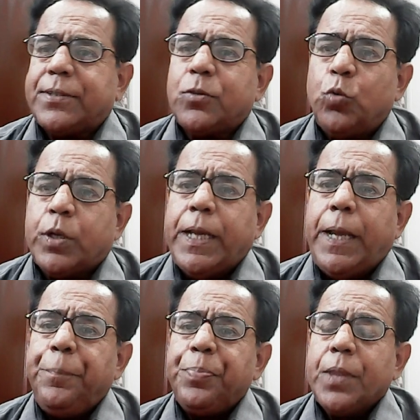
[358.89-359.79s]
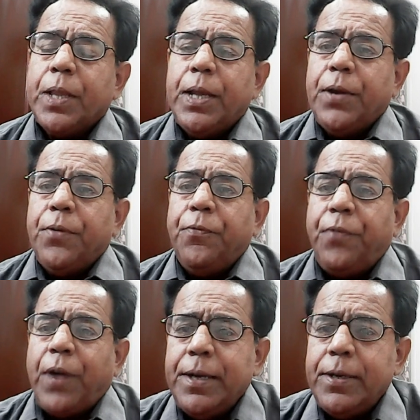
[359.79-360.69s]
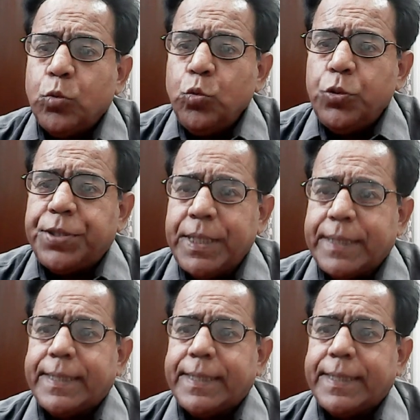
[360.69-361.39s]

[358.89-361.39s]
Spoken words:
Okay, 1 to 6